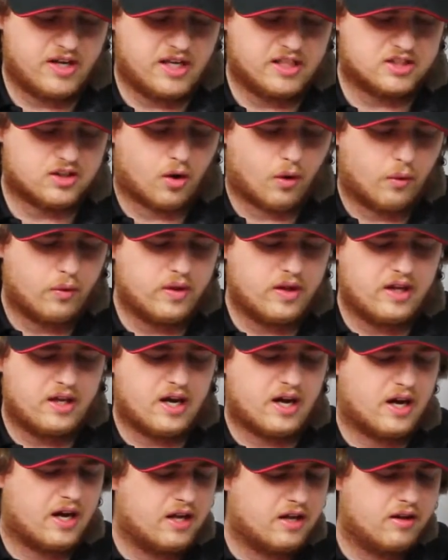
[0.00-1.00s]
It's only,
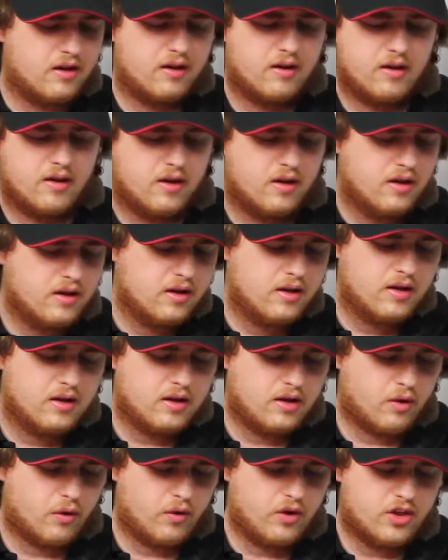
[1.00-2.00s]
uh,
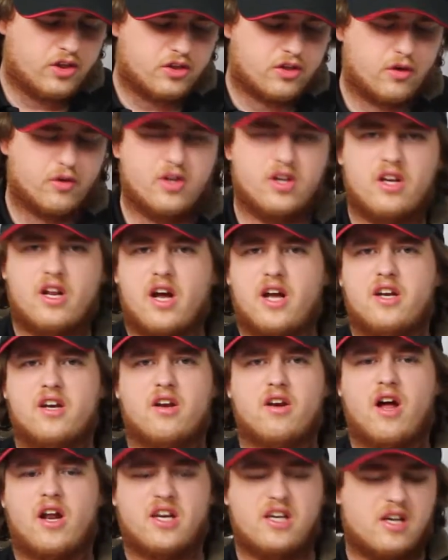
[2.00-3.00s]
you know, only
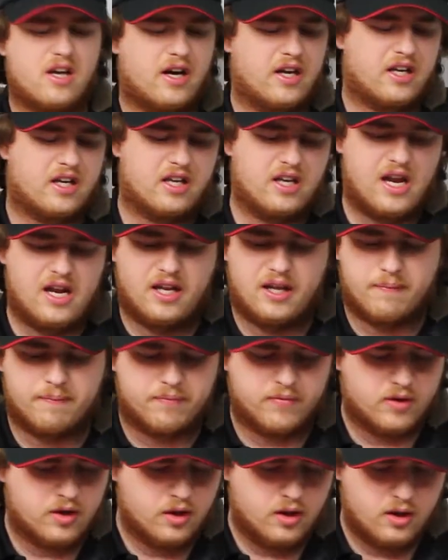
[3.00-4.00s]
thirty-nine ninety-nine Canadian.